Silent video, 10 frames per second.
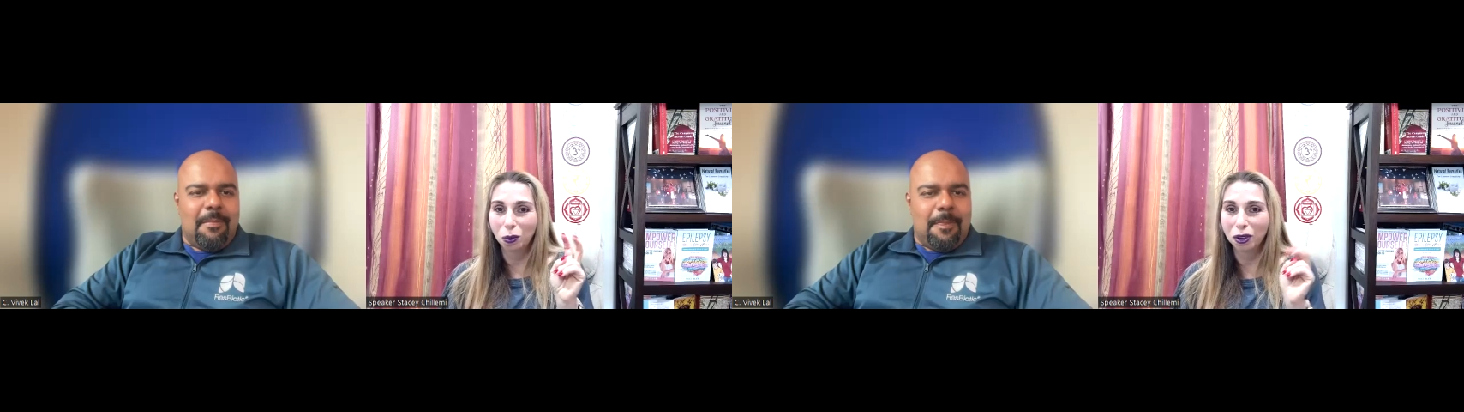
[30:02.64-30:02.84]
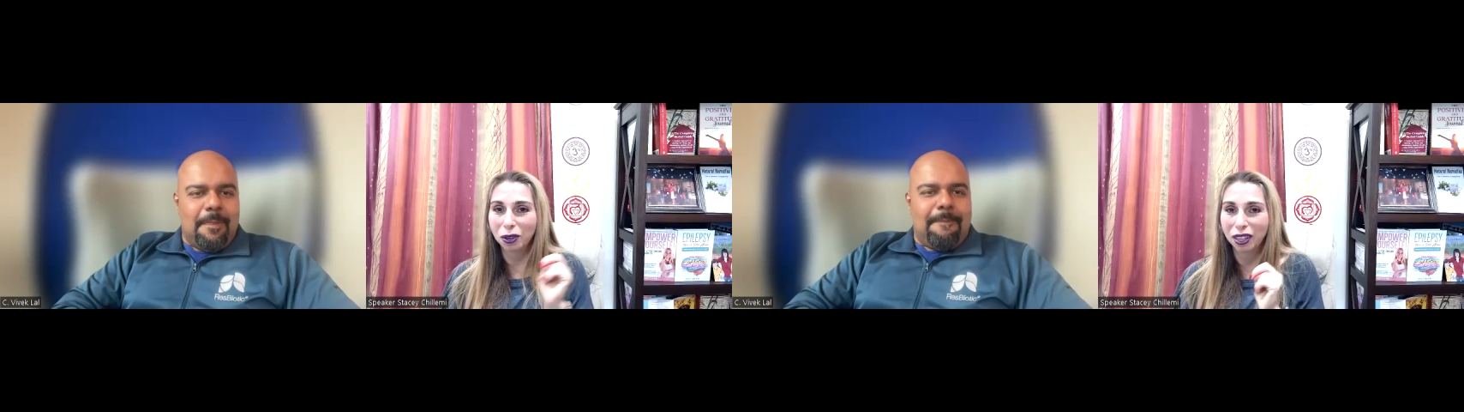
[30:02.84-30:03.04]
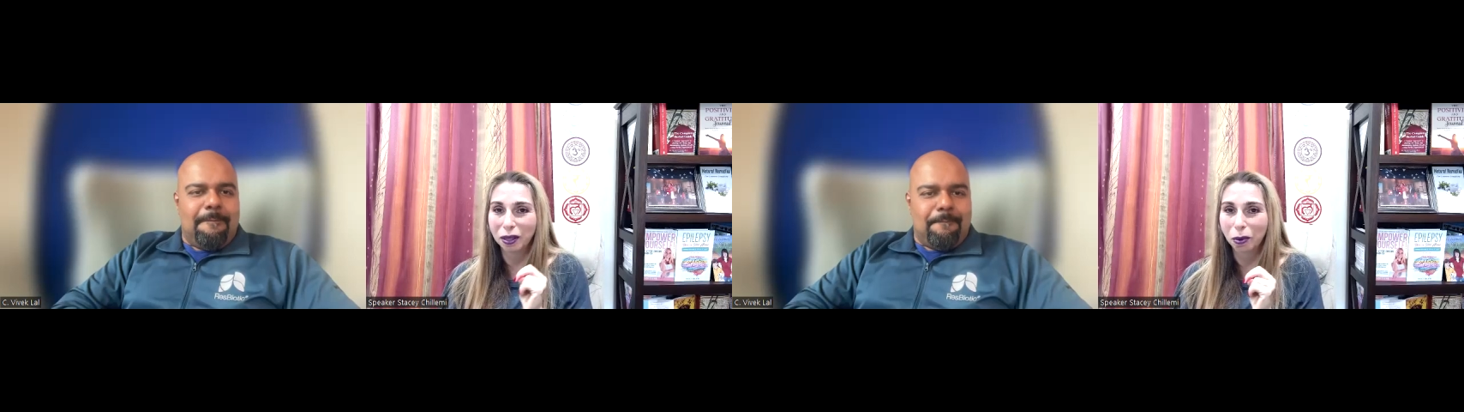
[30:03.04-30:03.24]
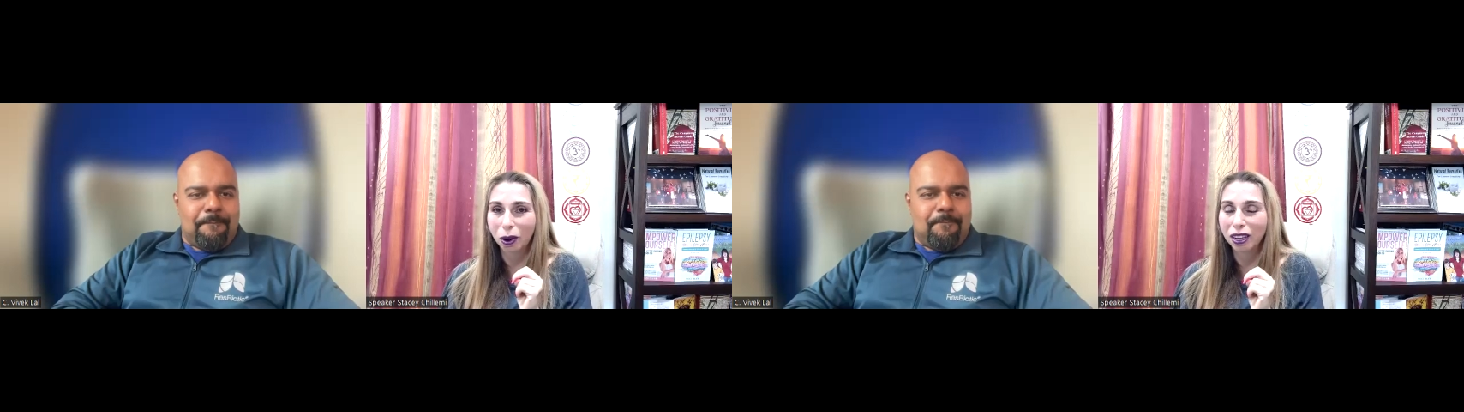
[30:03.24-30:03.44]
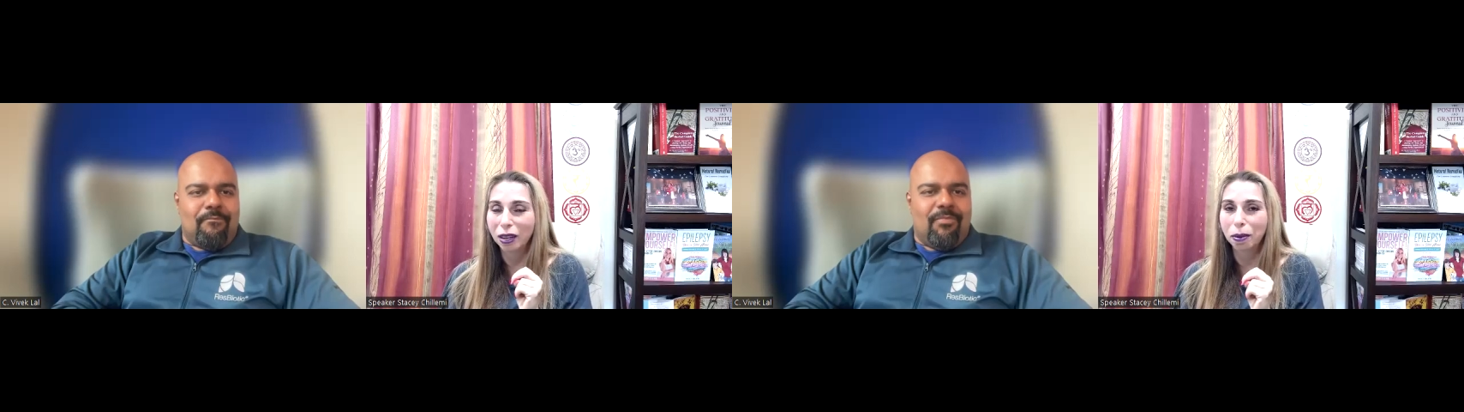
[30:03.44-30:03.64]
Speaker 1: water on the
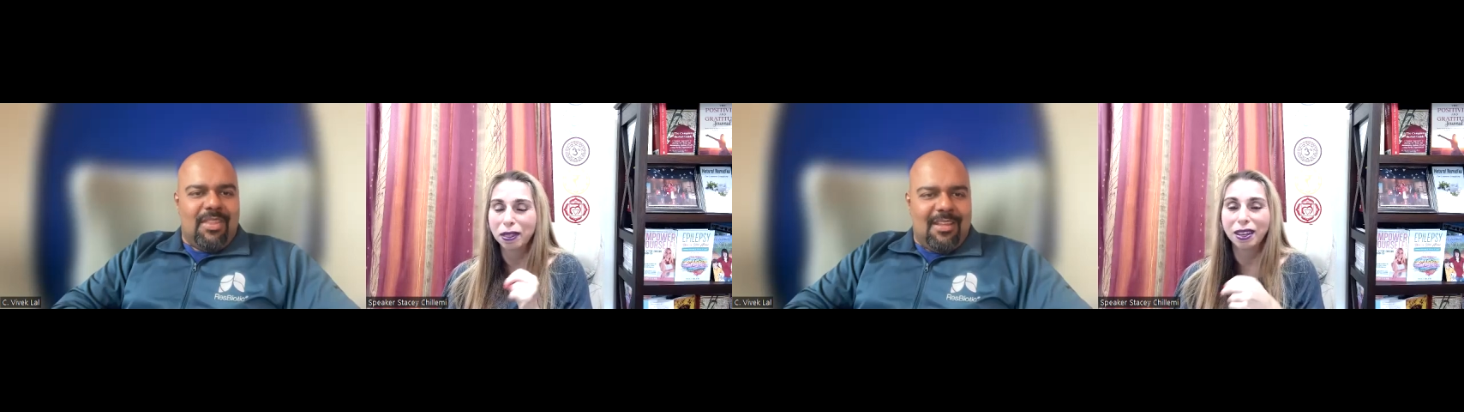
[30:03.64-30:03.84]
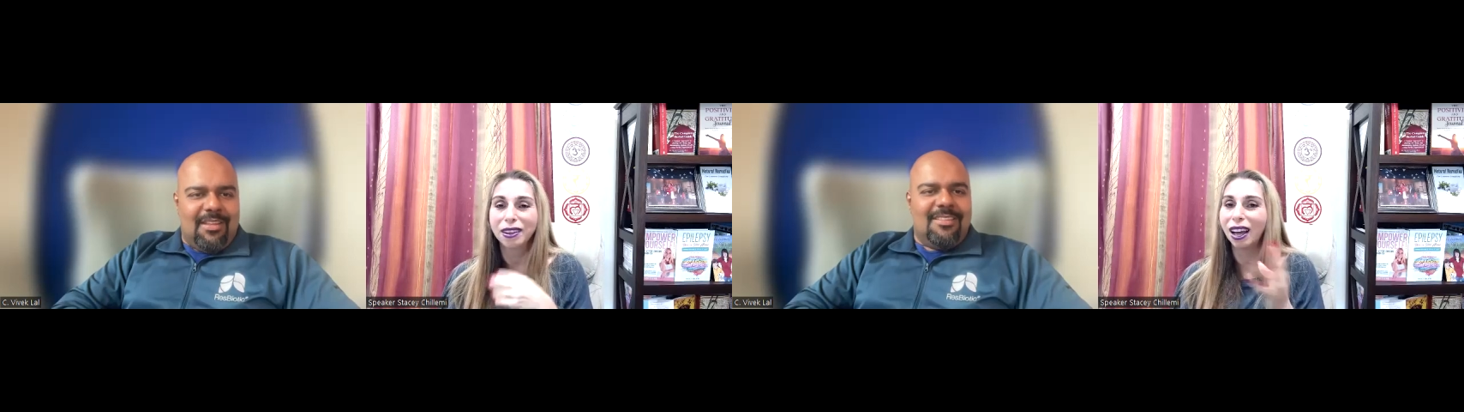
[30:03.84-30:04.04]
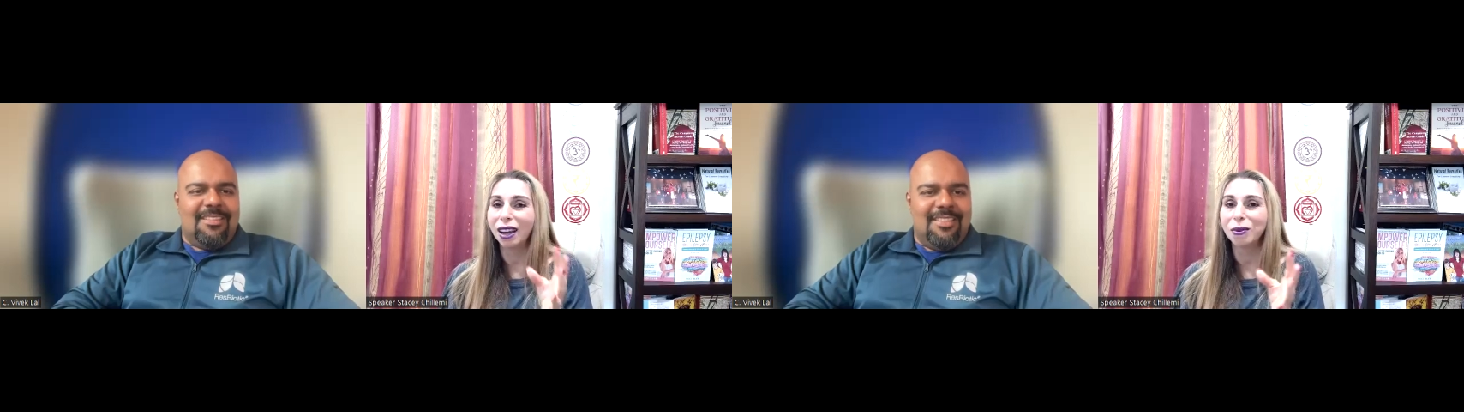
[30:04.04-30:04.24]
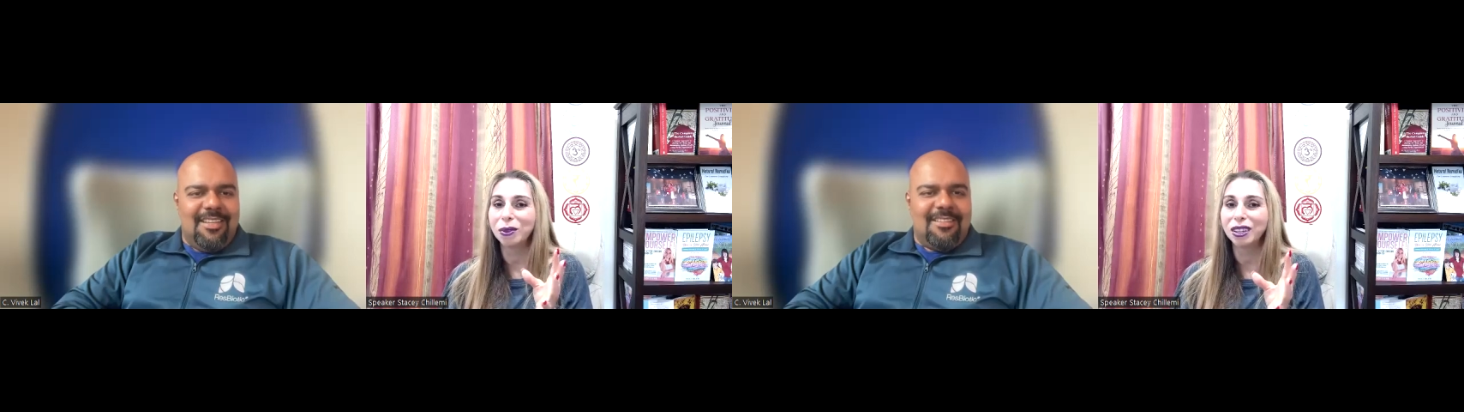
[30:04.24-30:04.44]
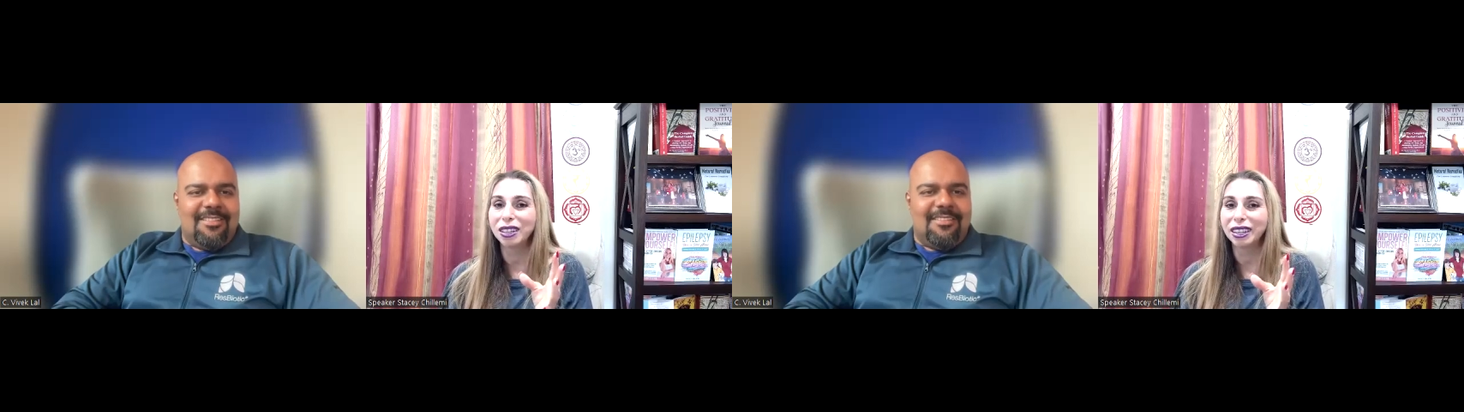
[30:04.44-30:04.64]
market, but they're not
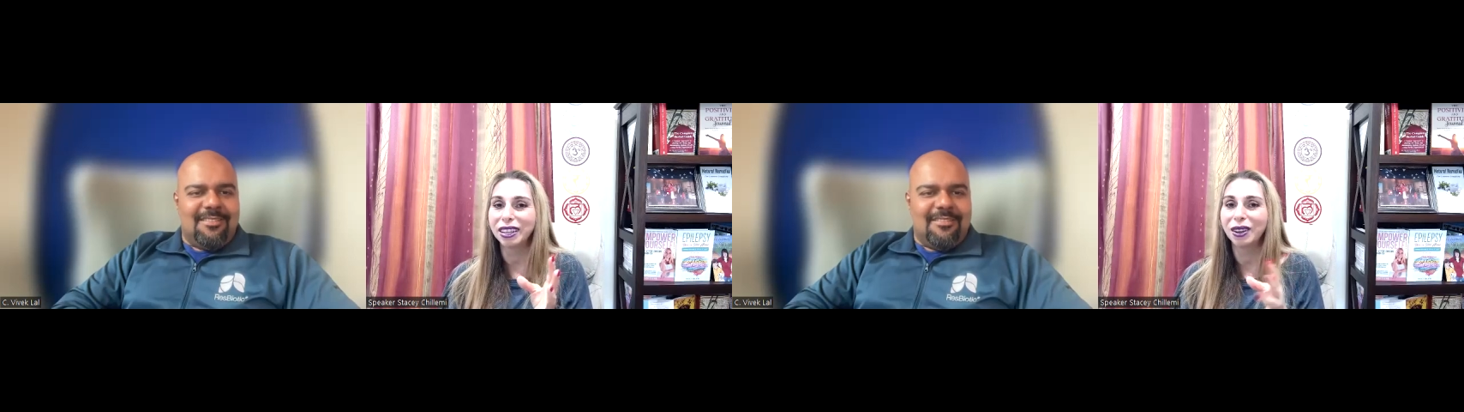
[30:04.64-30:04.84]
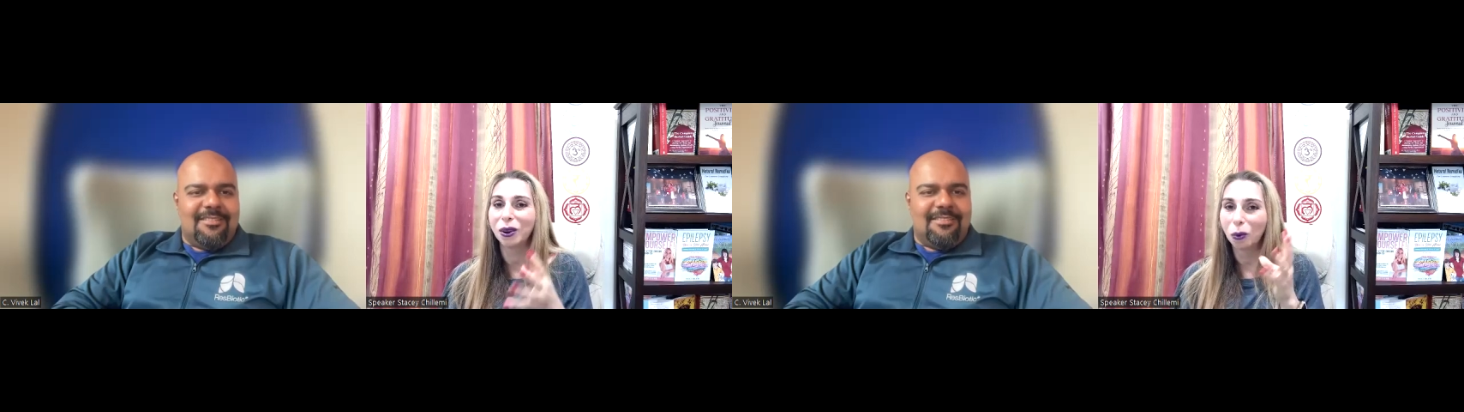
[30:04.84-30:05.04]
really